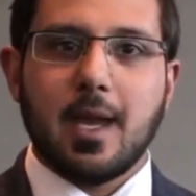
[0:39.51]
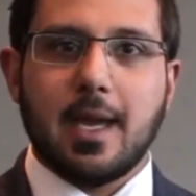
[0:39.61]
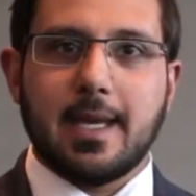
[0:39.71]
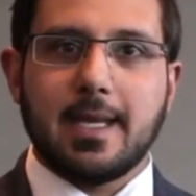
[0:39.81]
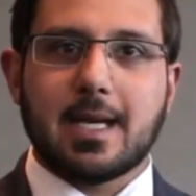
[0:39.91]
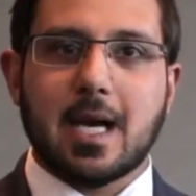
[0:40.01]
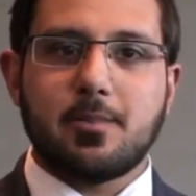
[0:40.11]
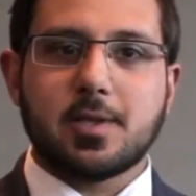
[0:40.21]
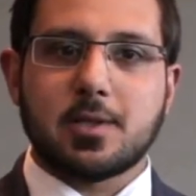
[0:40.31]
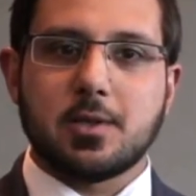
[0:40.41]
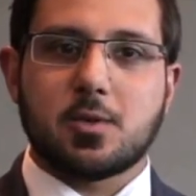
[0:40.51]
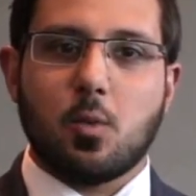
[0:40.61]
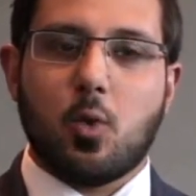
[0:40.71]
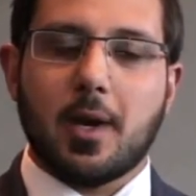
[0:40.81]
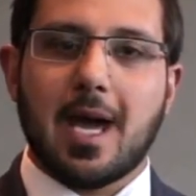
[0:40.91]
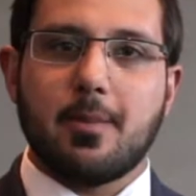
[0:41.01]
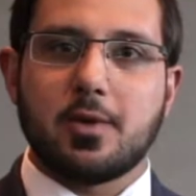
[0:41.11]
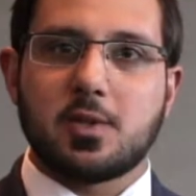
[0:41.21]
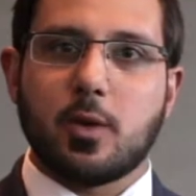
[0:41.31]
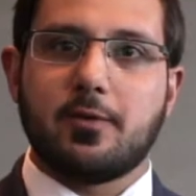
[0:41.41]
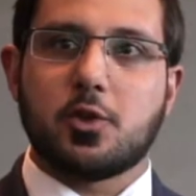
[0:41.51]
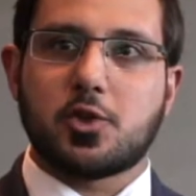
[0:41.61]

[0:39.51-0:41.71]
It encompasses what happens with your